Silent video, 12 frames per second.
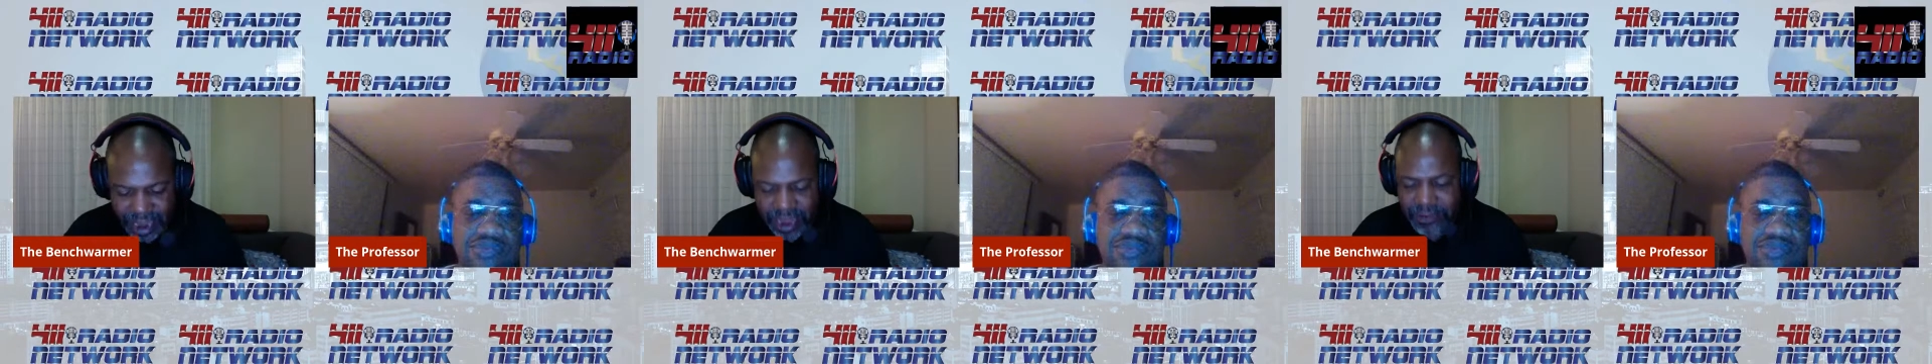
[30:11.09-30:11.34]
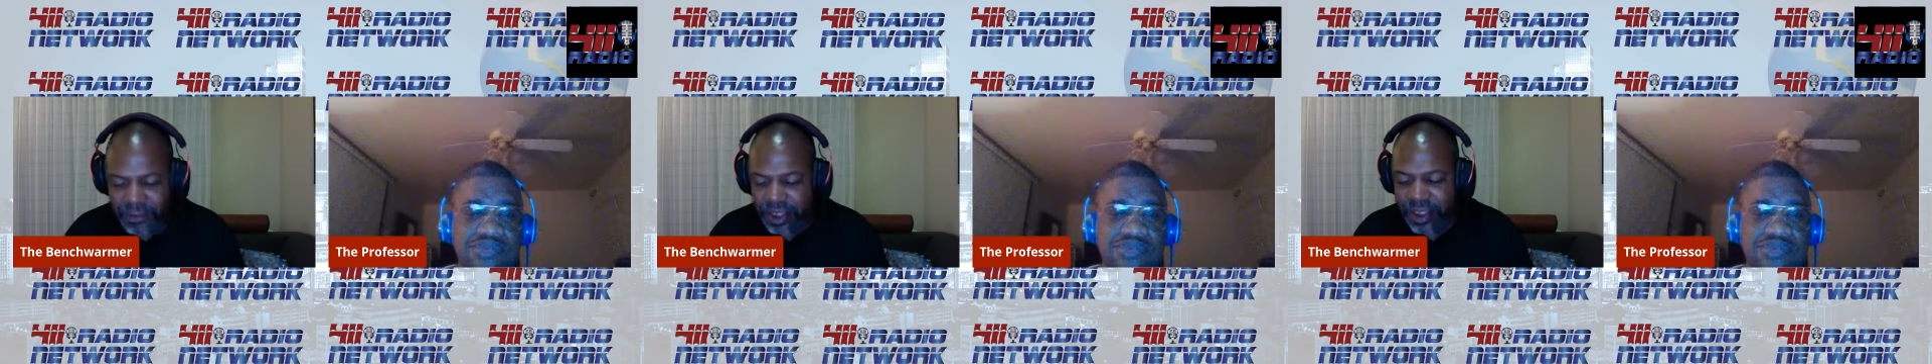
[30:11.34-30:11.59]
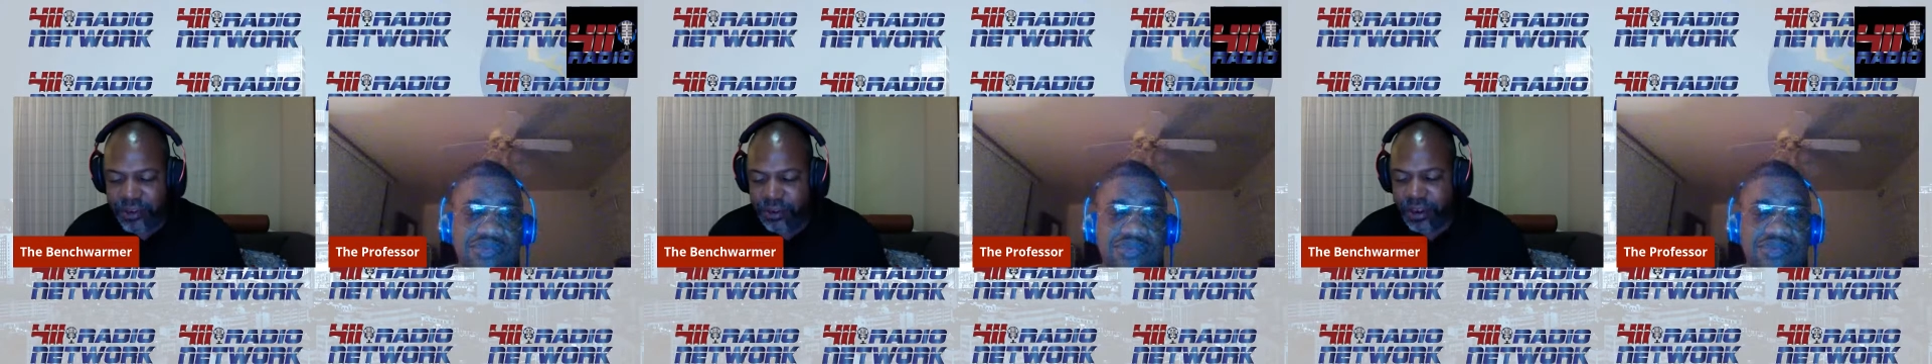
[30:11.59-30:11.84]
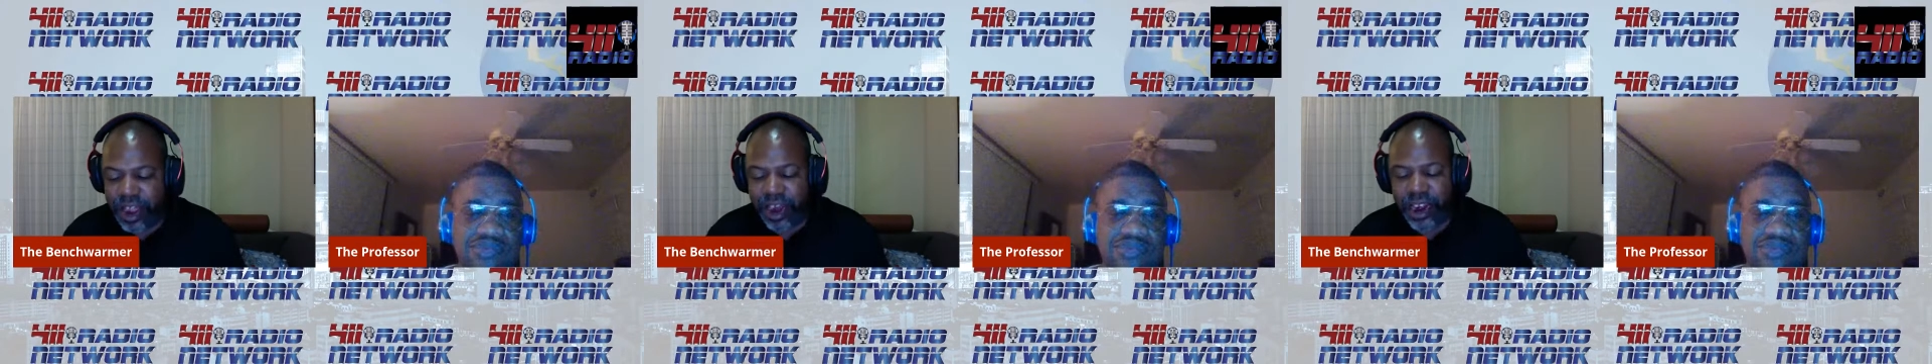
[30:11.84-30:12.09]
and then you
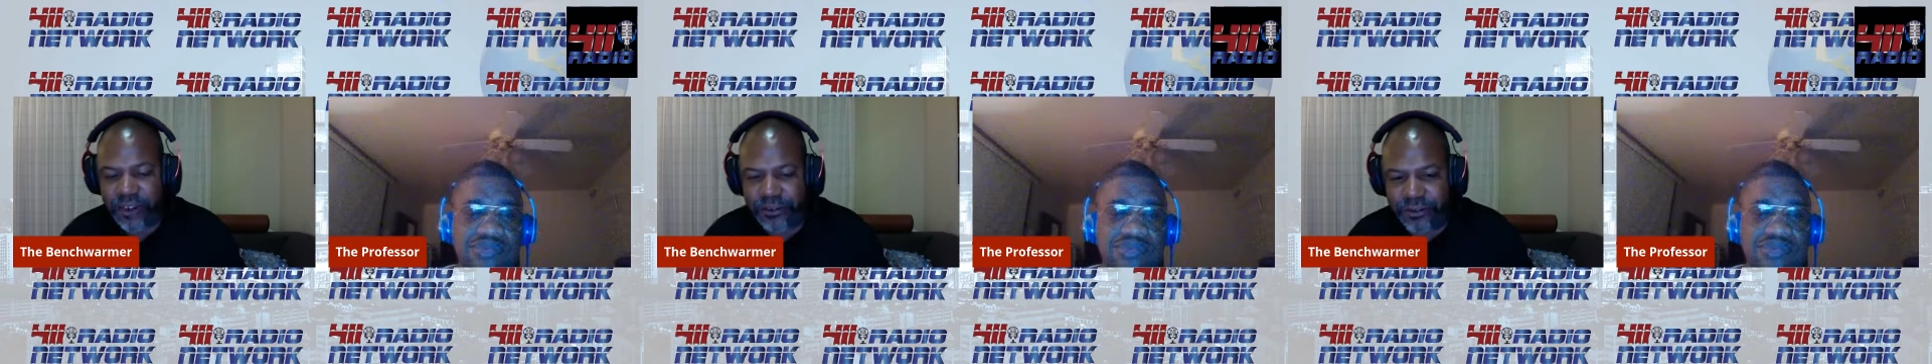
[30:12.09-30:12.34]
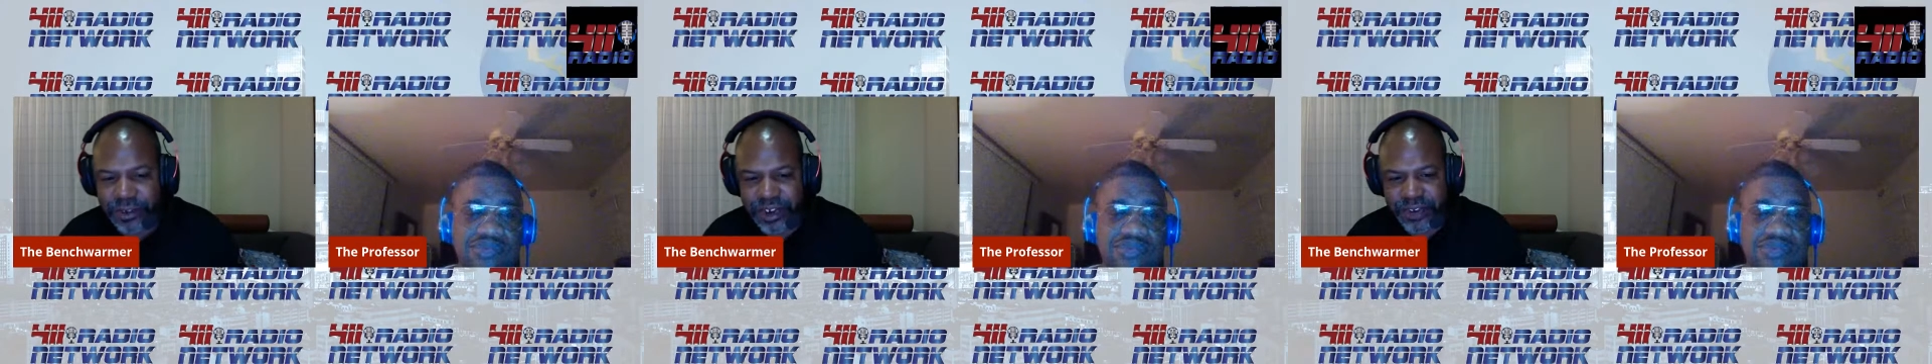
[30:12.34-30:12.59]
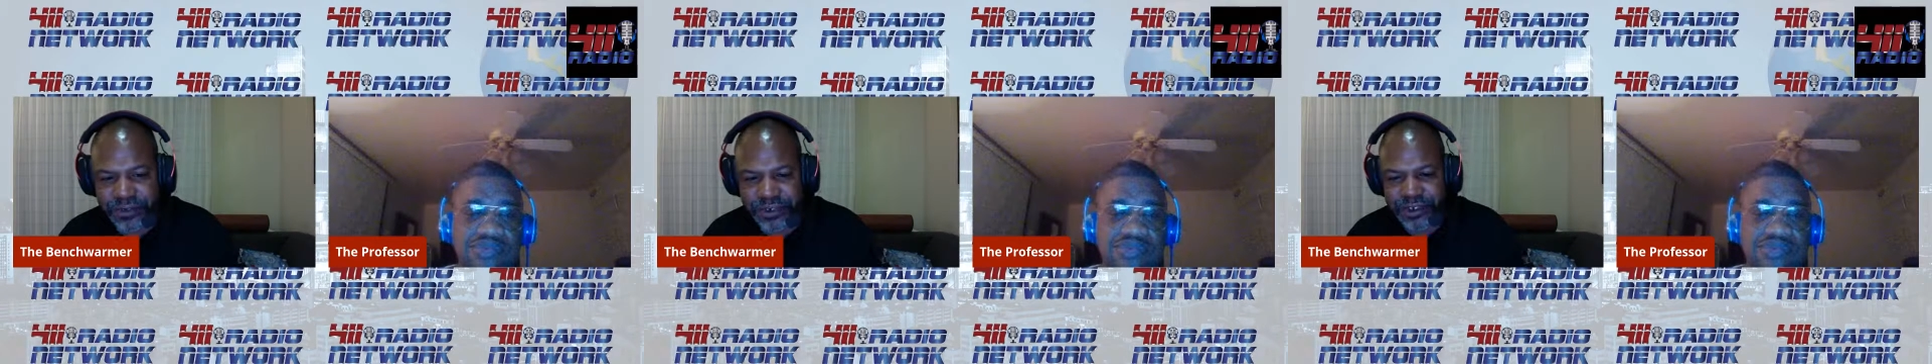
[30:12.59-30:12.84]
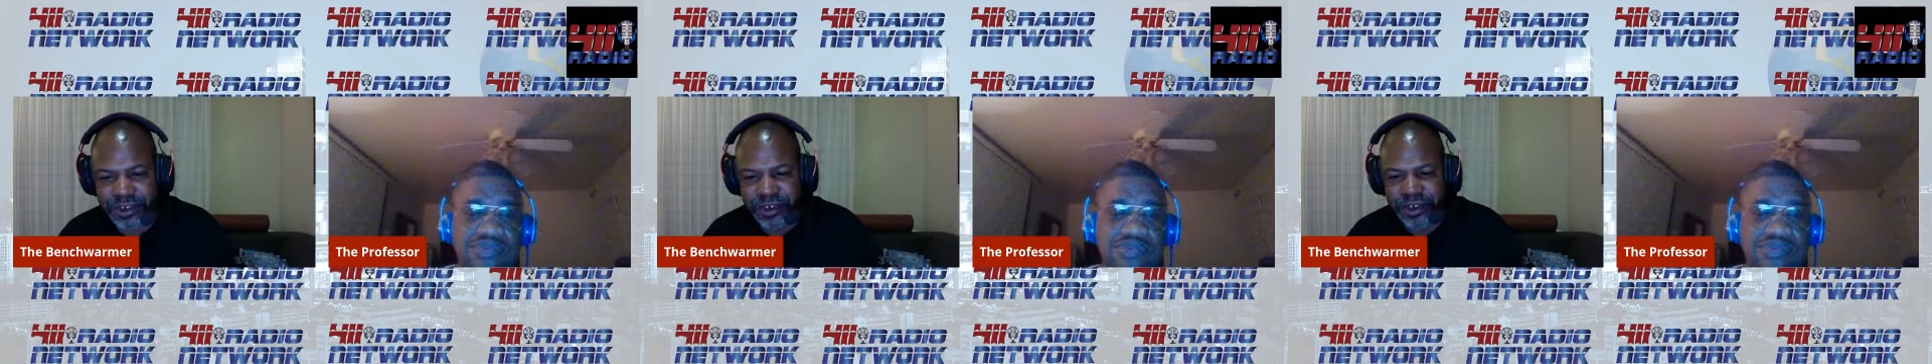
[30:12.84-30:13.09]
got to cover receivers.